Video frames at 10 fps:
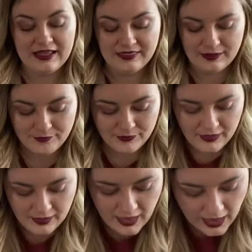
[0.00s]

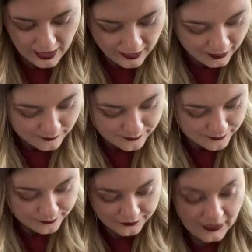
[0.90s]
them.
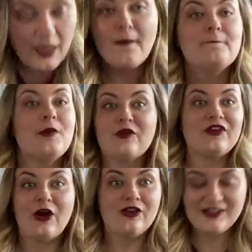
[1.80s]
Moving
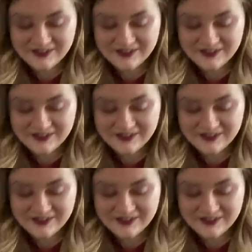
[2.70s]
on.